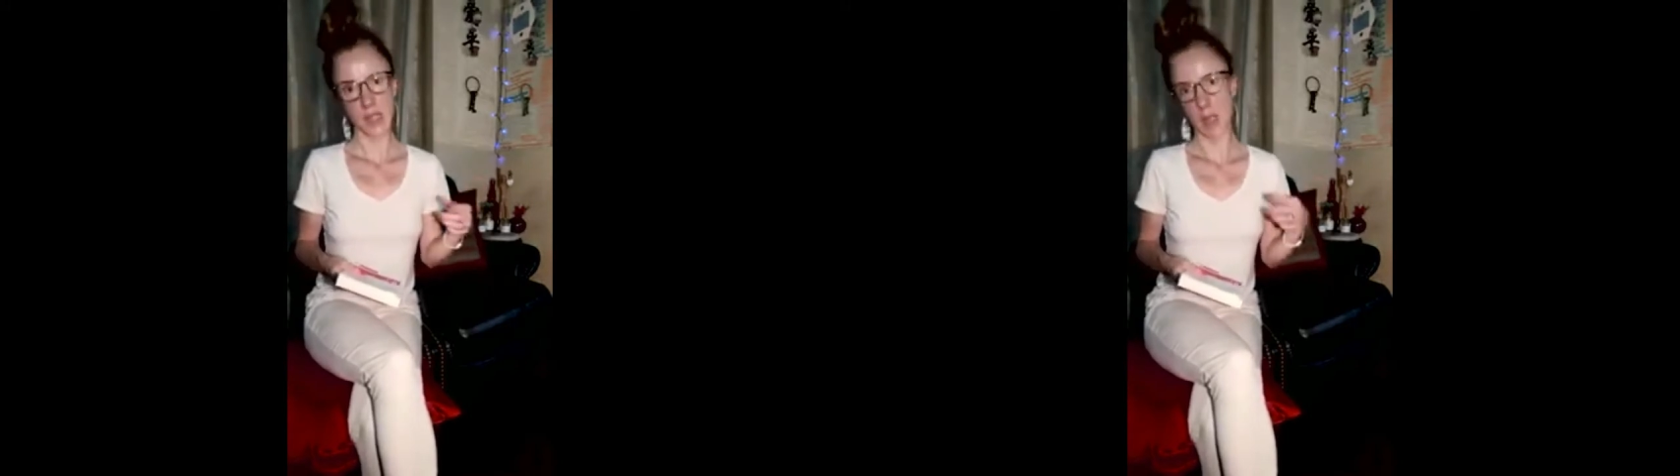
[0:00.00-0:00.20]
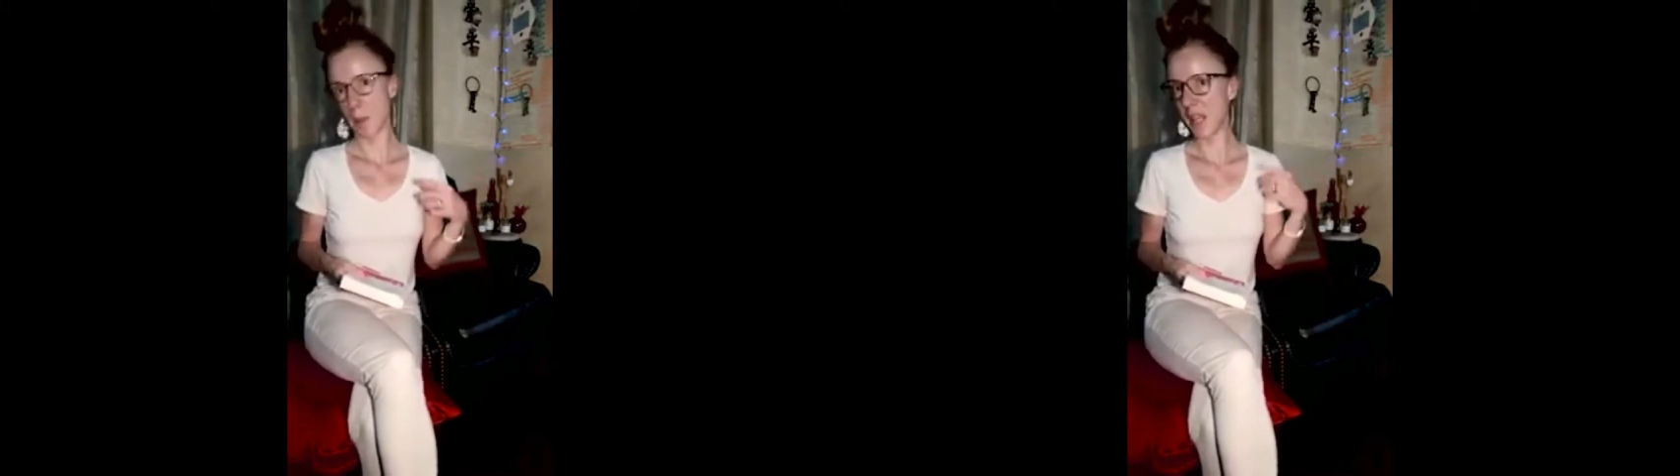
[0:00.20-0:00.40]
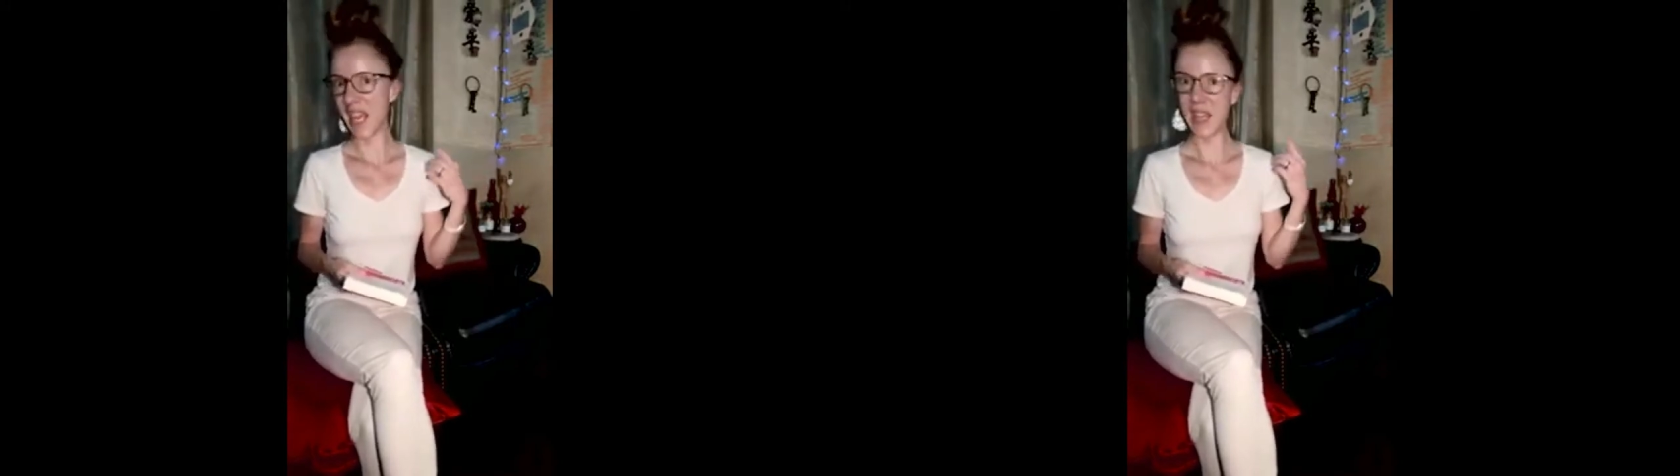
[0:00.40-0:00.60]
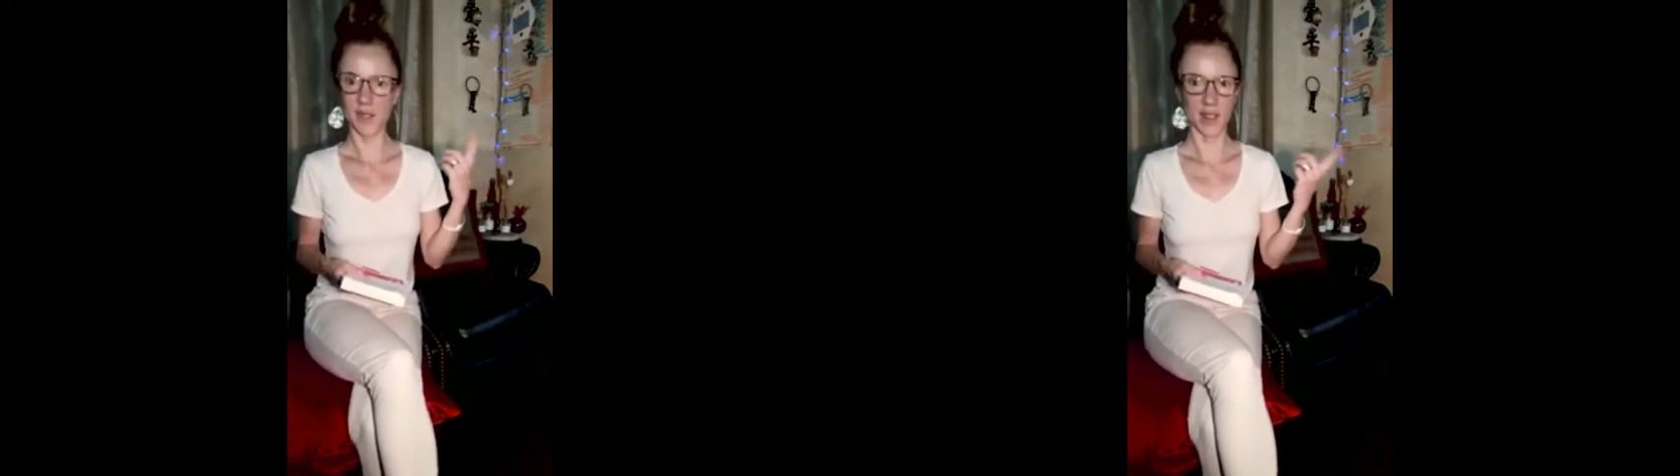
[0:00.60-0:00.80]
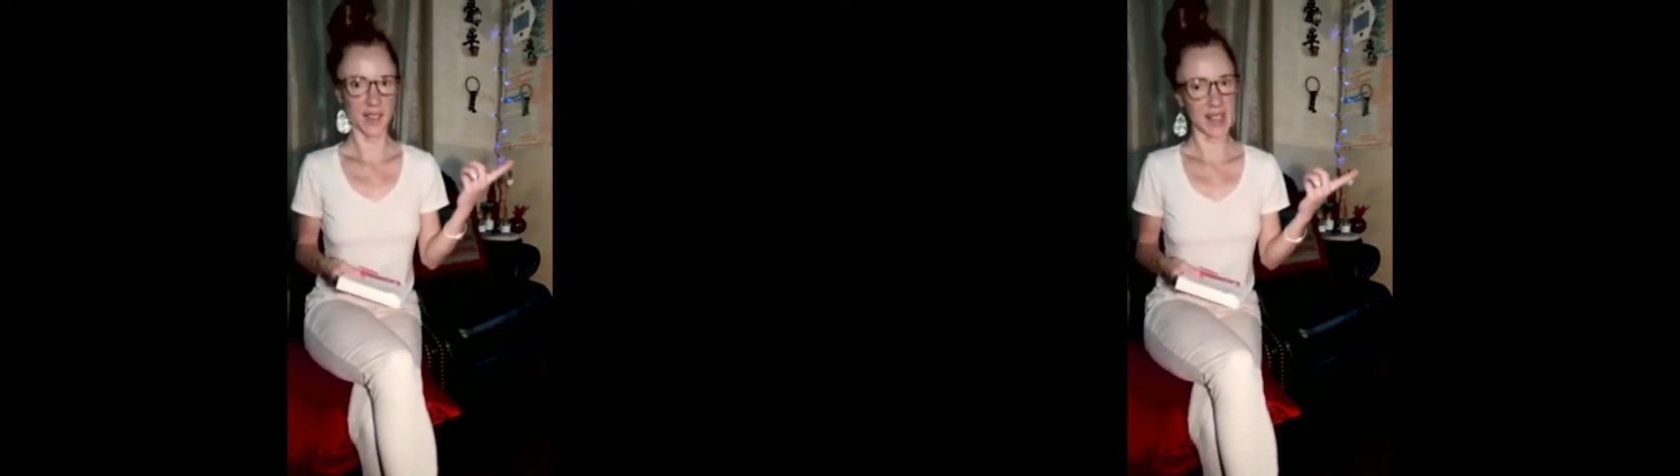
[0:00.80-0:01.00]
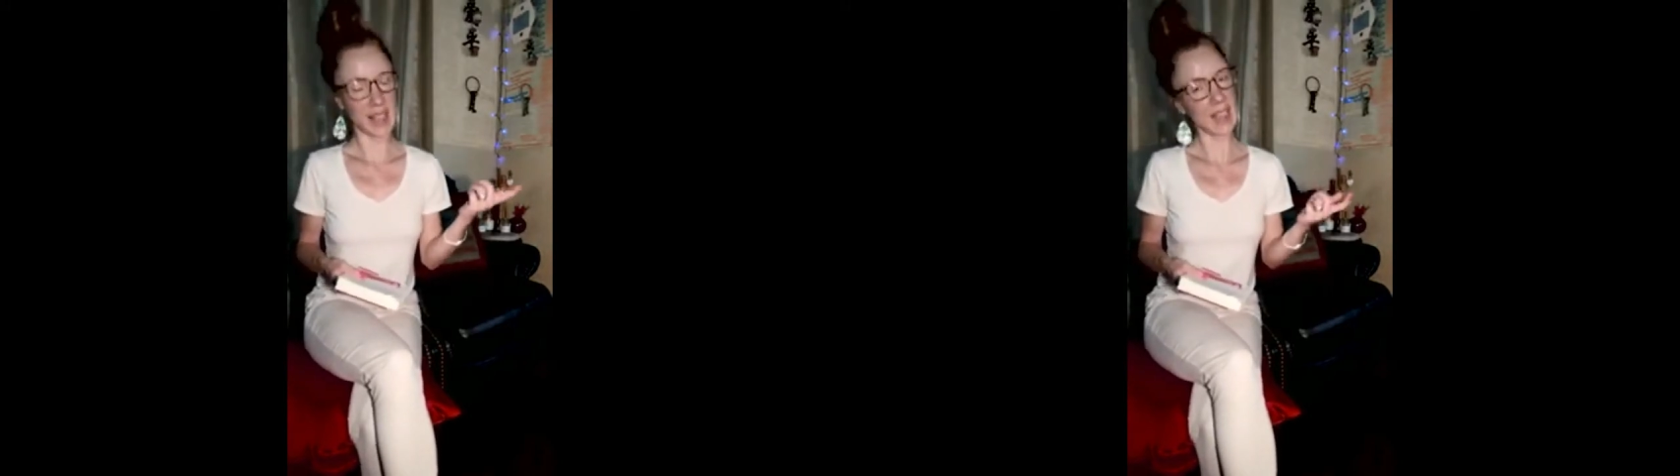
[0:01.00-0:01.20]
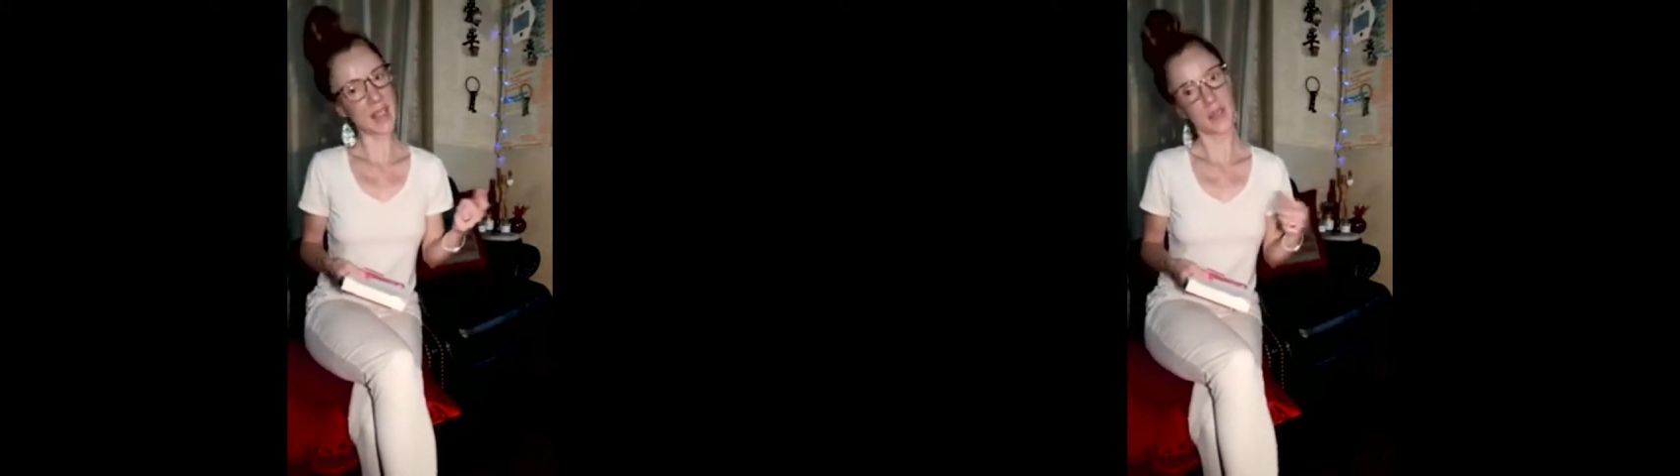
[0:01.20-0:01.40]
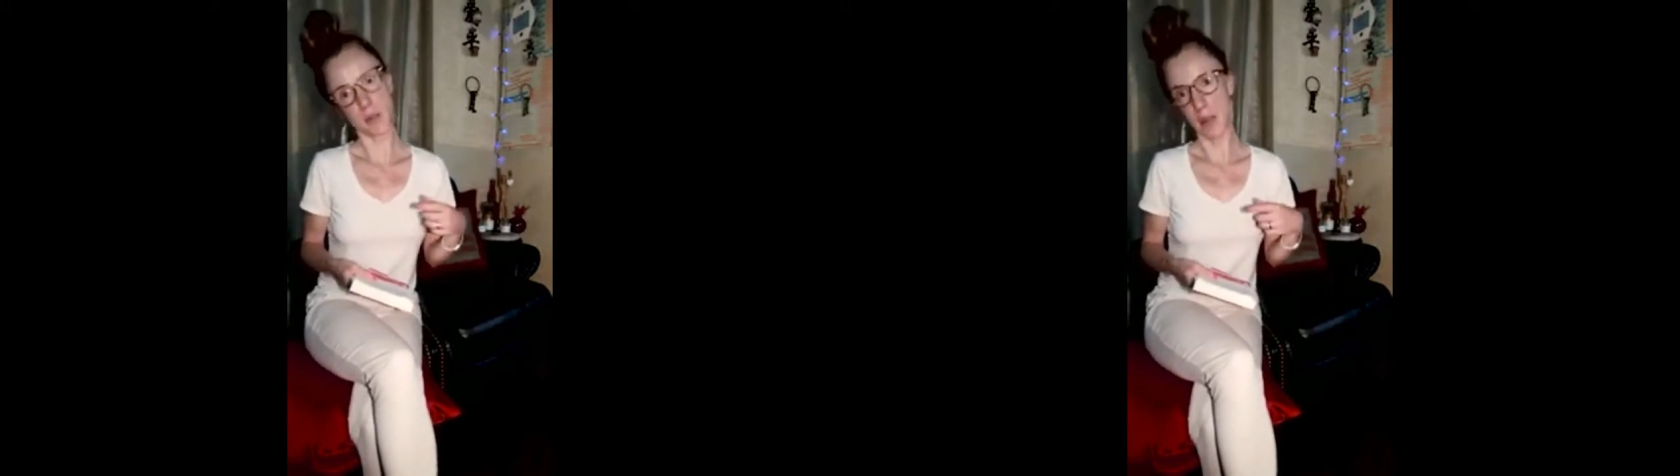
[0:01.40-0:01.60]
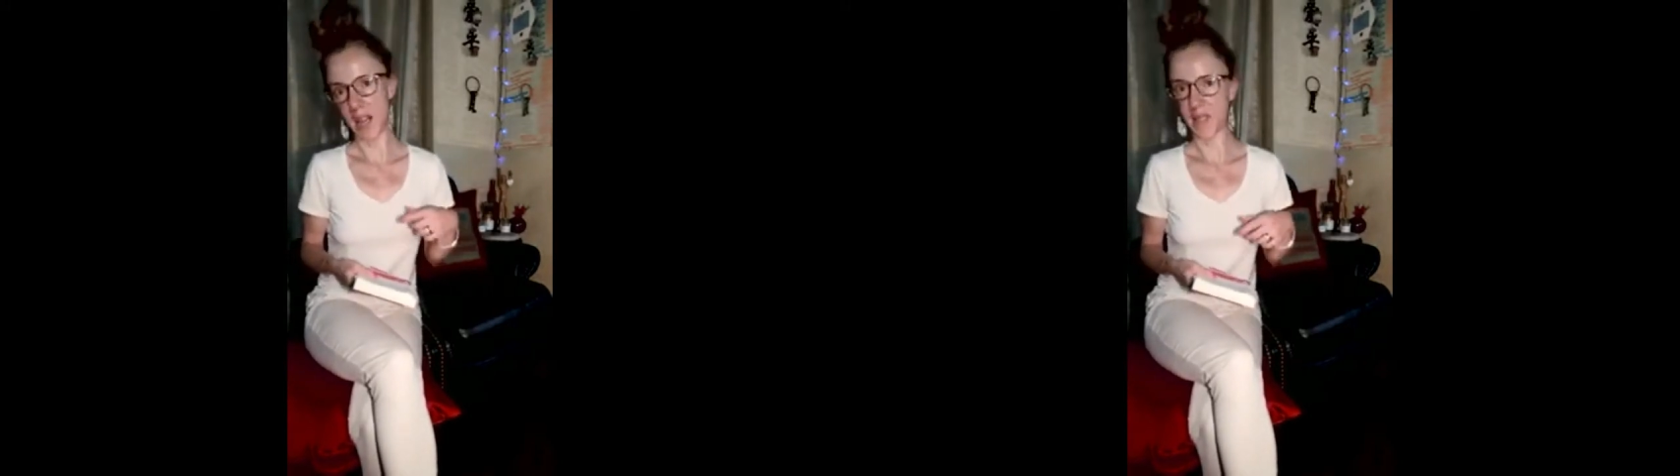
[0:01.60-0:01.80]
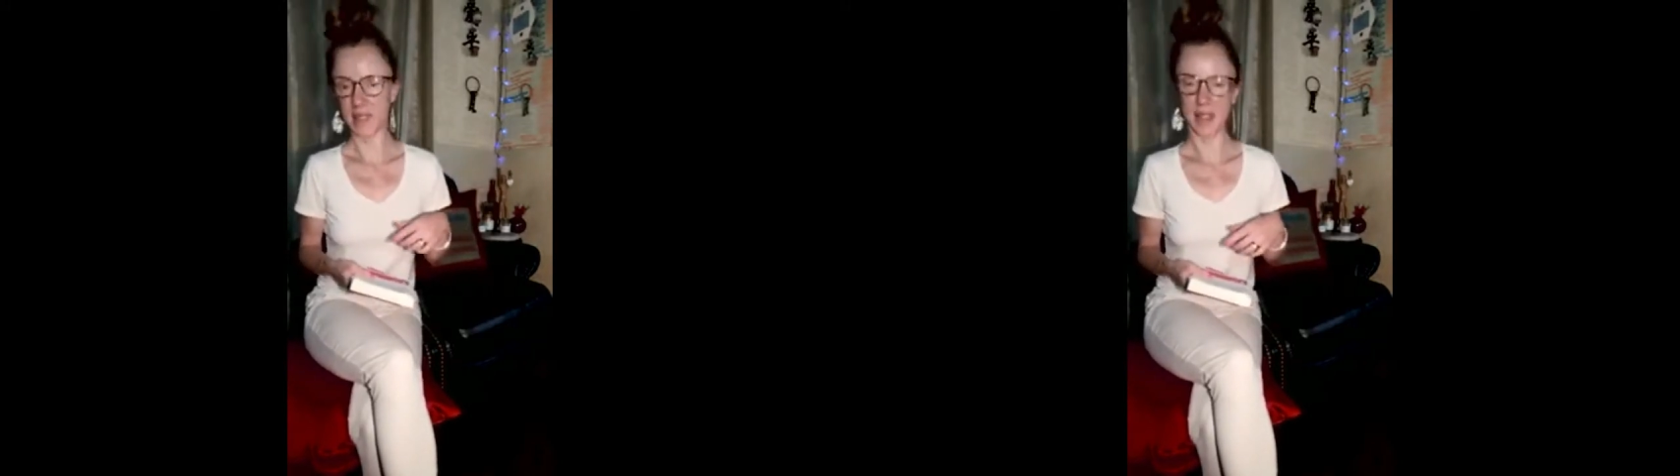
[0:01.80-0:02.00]
your behaviors, negative and
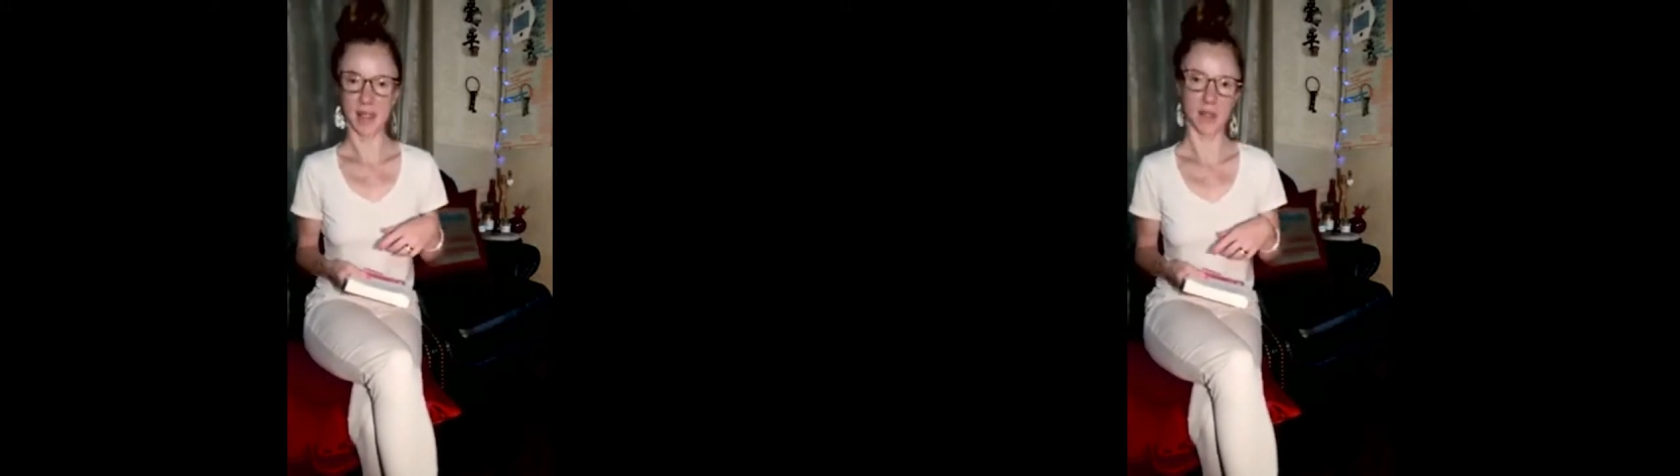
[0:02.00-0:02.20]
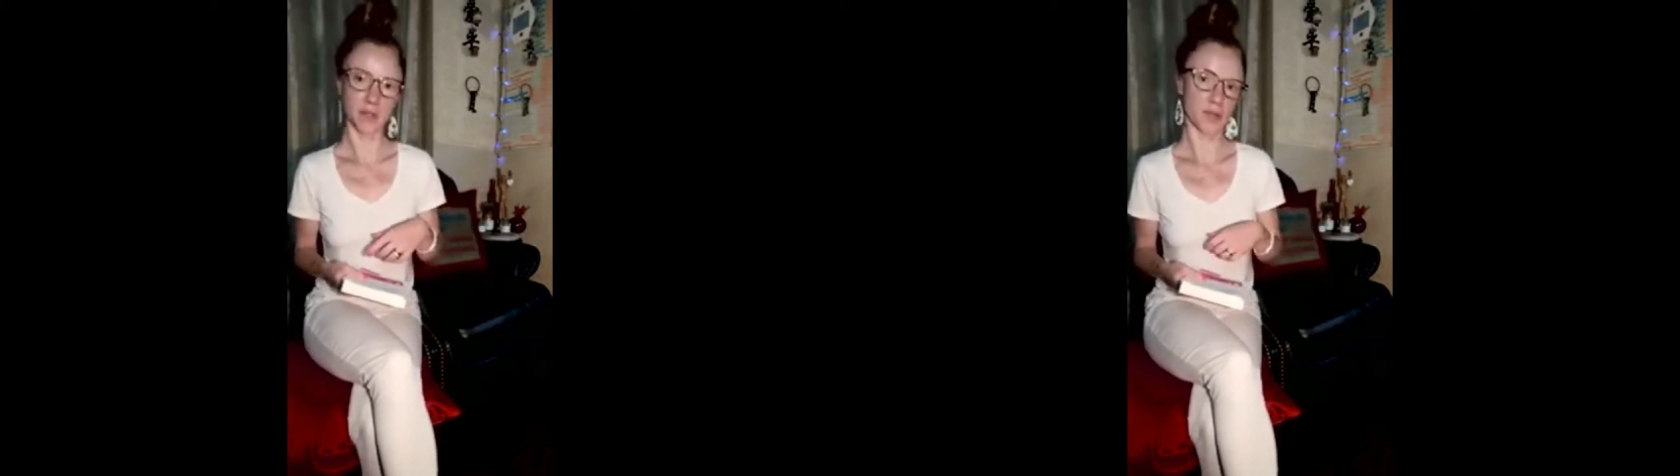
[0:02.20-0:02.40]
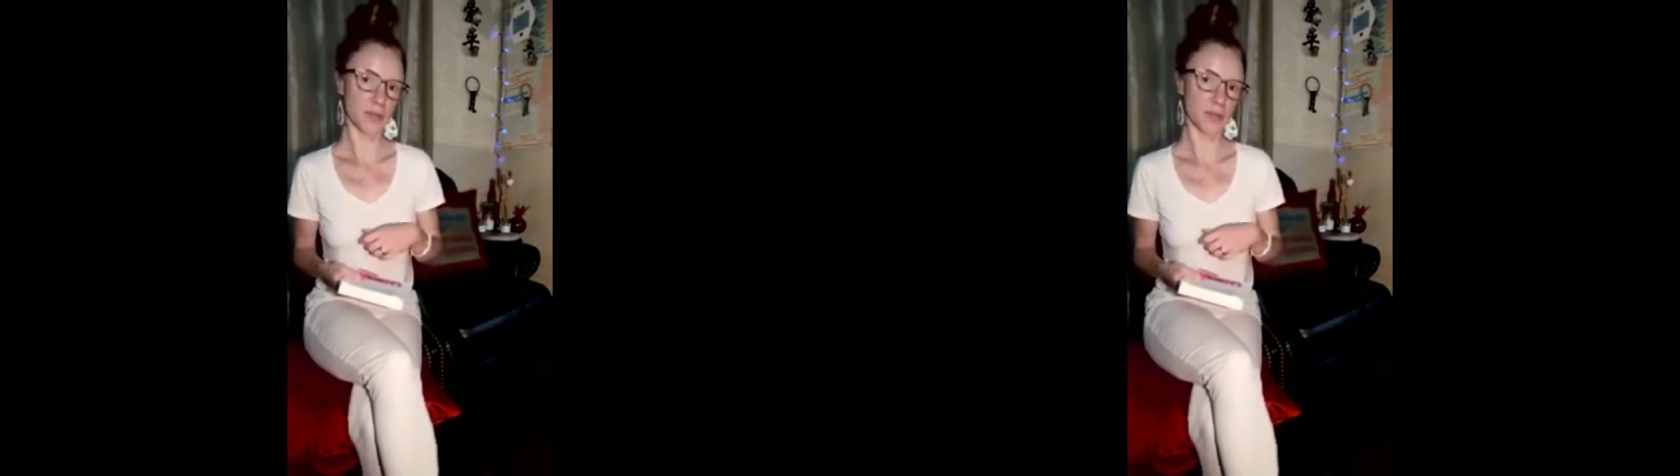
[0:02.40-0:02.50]
positive,